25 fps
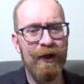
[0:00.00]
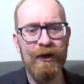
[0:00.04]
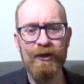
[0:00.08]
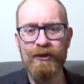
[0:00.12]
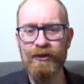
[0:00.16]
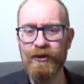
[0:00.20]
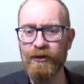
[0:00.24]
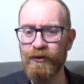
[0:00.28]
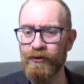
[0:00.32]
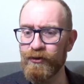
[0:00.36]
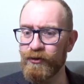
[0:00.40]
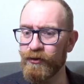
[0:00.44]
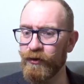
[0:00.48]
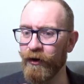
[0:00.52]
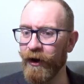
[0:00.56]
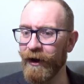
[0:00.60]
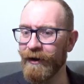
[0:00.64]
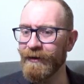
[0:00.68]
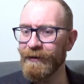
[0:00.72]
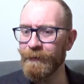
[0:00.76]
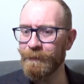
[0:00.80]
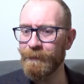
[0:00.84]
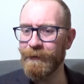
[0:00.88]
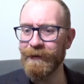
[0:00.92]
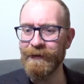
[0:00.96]
So
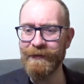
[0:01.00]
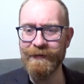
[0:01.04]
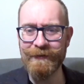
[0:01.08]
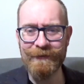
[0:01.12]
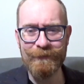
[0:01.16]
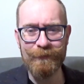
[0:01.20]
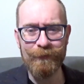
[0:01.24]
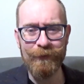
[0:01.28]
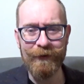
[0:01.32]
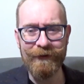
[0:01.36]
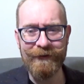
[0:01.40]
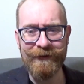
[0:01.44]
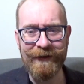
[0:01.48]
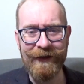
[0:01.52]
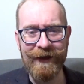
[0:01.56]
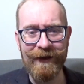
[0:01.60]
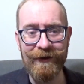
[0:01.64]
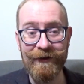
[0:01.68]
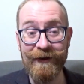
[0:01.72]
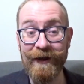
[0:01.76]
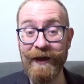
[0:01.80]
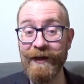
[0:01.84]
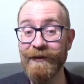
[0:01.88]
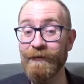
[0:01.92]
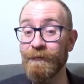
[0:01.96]
trying to pin this one
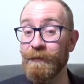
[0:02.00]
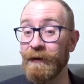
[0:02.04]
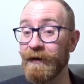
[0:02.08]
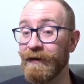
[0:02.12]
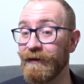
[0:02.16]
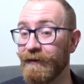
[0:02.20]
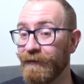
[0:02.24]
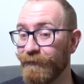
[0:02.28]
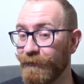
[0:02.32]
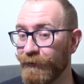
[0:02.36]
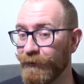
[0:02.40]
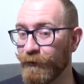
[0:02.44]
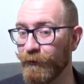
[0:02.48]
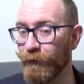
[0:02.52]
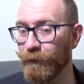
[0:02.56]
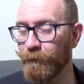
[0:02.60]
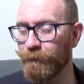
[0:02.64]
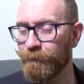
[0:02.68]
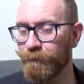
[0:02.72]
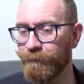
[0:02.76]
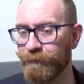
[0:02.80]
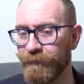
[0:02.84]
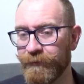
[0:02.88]
down has been difficult.